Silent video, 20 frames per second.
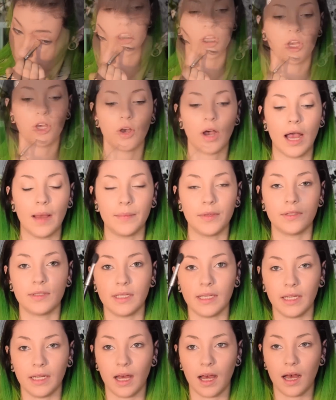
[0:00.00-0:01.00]
So I'm
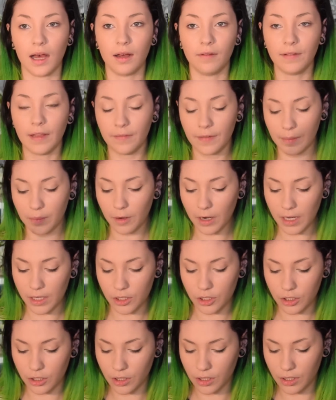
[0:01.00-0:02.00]
using a fluffy
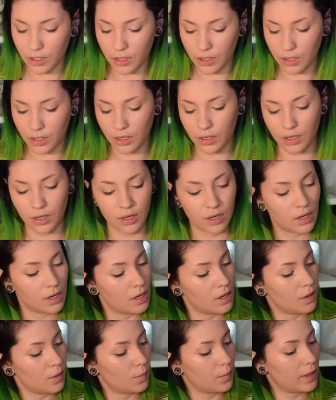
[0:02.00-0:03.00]
brush
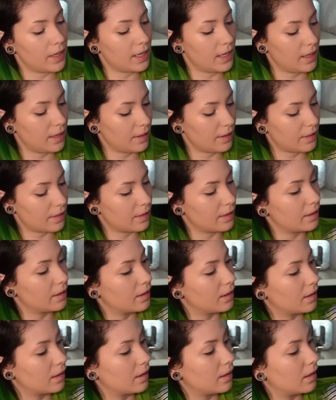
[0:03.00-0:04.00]
with
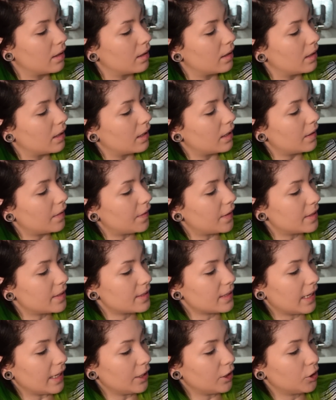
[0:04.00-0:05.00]
this
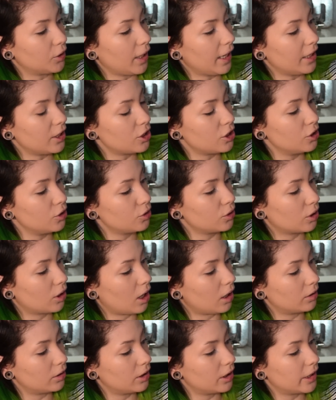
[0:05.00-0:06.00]
like grayish neutral
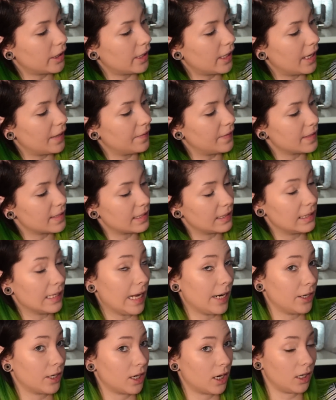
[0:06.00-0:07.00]
color and this
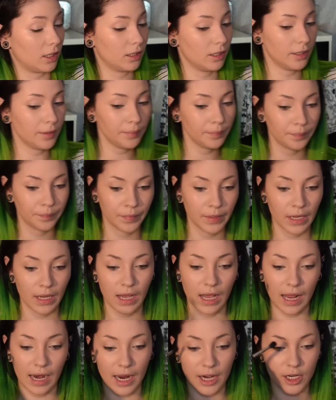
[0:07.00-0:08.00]
lighter color,
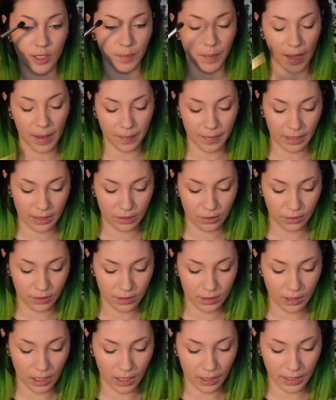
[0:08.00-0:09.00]
and I just pop that through the
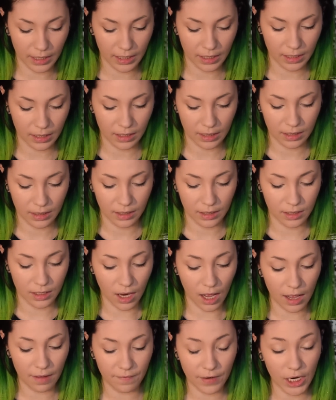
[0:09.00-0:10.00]
socket.
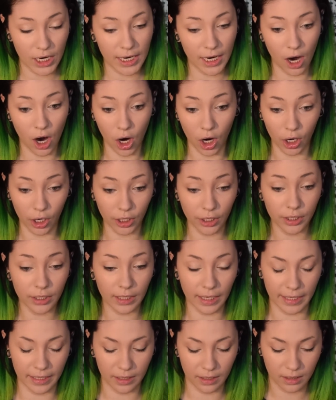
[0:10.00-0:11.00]
Not very hard,
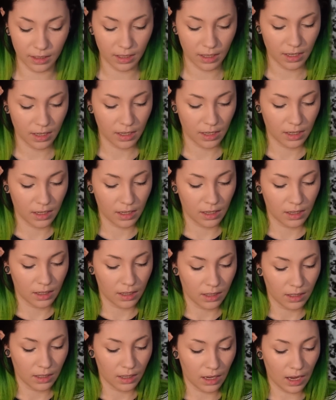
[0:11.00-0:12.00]
like
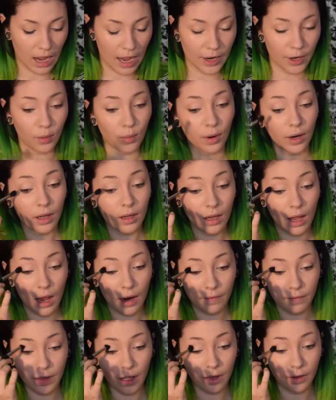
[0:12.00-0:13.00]
I don't want a lot
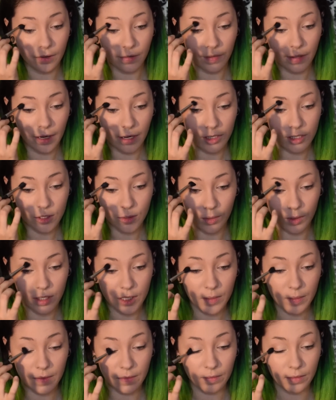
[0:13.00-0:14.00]
of color there, I just want it
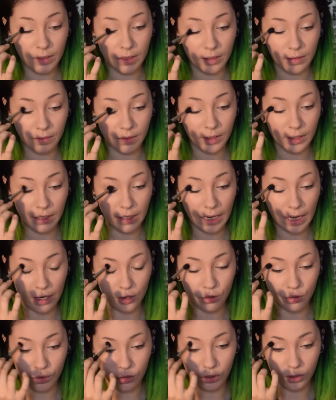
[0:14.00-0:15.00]
to be really, really
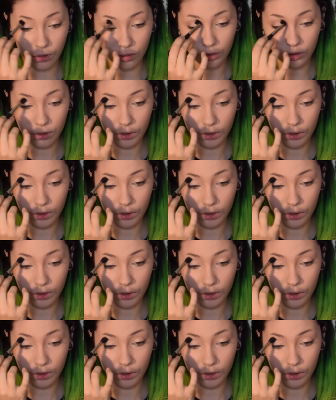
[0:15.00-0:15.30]
natural.